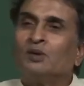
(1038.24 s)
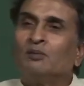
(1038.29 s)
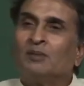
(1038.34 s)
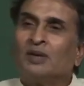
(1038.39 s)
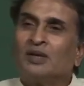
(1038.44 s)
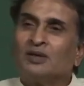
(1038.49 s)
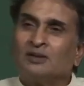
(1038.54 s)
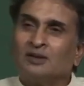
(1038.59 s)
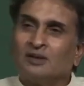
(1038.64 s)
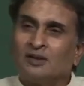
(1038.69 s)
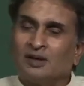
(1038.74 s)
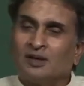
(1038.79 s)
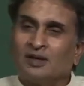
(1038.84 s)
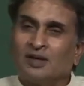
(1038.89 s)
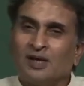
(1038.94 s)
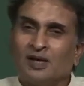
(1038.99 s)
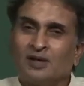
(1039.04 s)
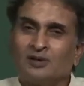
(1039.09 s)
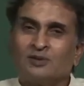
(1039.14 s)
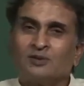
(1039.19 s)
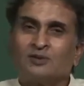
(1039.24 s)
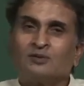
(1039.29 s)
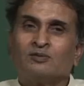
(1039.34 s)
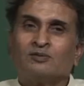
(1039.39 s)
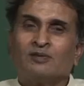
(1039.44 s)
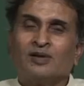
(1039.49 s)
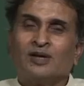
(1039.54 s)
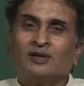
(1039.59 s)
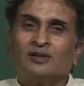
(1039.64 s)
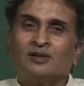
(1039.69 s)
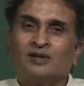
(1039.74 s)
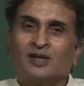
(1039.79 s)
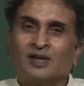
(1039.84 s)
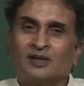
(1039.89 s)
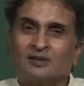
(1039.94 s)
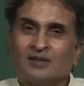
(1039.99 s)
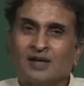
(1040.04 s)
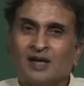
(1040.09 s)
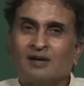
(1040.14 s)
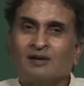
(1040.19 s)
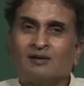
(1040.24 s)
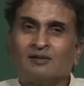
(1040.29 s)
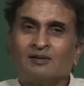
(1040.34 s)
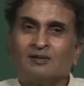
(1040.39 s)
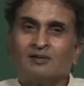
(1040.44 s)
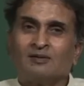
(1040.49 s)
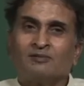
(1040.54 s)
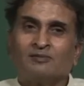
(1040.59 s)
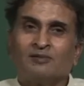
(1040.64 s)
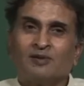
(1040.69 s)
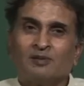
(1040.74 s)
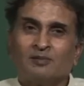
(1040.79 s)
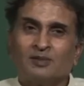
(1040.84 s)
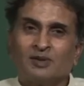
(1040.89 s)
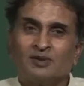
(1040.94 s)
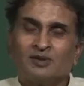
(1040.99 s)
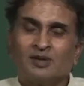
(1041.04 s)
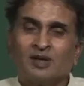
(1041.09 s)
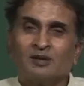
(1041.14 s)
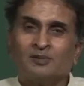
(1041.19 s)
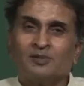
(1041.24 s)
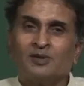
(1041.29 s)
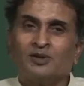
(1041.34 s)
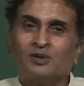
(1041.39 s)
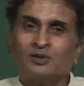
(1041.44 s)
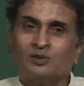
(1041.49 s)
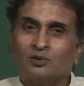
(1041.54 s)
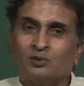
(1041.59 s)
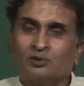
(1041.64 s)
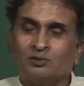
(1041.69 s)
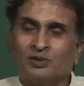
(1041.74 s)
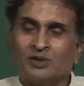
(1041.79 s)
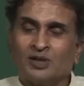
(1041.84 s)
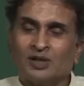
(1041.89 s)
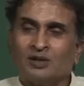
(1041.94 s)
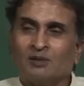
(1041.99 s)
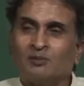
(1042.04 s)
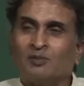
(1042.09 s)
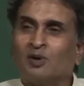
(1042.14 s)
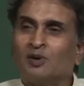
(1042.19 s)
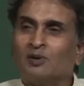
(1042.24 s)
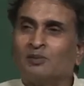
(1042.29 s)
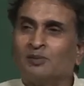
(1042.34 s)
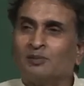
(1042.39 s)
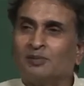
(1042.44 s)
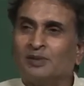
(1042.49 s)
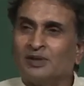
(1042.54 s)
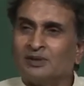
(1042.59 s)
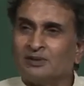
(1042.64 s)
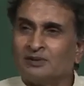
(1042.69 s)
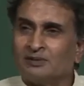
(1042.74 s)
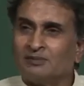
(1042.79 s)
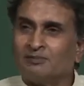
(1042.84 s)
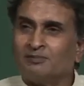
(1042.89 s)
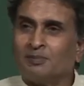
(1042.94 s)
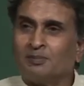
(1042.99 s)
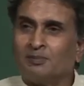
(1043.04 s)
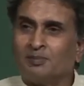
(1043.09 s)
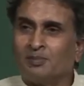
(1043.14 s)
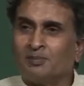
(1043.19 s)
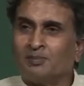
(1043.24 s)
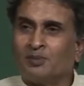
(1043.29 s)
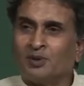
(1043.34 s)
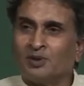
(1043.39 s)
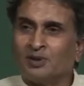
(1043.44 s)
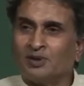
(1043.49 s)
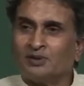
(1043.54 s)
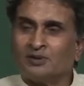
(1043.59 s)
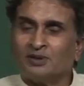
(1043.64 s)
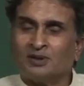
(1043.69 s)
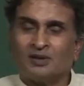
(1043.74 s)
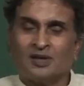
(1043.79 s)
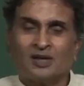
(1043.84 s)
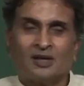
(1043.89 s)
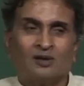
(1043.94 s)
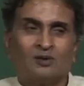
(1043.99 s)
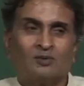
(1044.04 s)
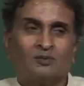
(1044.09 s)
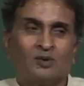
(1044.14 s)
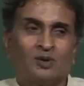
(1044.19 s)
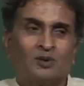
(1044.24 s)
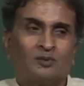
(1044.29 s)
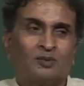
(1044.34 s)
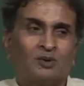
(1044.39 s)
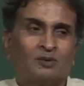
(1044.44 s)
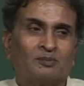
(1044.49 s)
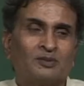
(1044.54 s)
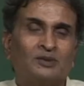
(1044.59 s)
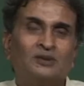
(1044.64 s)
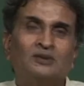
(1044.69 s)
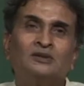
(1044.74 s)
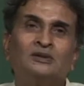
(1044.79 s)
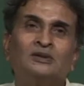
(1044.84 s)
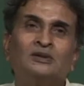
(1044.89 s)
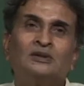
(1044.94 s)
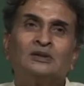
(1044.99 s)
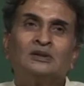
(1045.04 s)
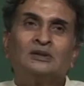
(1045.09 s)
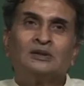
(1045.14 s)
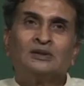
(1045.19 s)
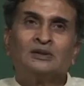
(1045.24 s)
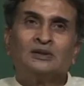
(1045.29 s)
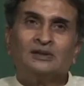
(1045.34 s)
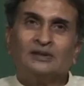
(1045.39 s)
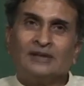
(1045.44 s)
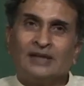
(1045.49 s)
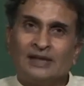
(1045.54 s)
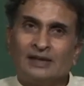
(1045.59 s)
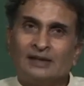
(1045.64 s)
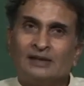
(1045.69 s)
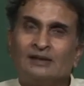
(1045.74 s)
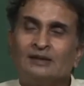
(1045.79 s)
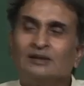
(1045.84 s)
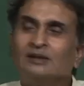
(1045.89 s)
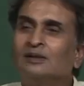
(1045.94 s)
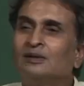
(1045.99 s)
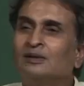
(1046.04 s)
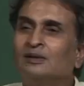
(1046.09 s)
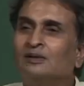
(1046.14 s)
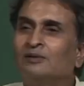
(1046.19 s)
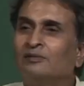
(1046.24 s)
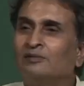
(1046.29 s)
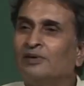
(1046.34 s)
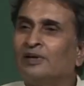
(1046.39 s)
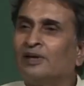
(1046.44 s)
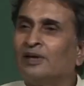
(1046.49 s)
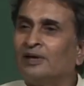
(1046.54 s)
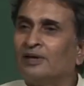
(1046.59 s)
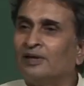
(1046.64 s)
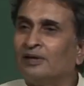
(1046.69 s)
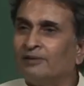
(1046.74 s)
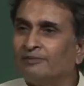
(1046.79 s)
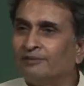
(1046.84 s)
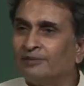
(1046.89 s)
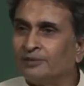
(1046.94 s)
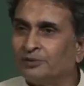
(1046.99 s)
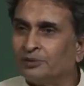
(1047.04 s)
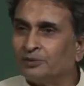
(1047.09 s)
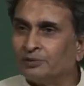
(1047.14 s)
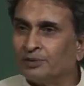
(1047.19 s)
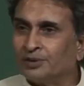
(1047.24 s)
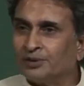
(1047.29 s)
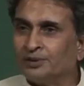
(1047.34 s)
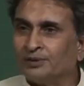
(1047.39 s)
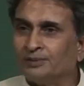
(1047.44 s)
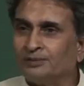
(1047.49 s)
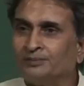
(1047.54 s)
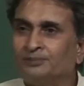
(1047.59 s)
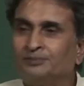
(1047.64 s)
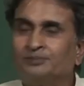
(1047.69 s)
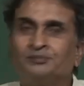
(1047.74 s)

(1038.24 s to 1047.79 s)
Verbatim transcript: But in a case where the textile filaments are being used, which are the polymer based, polyester, nylon, polypropylene, then we are in a different situation.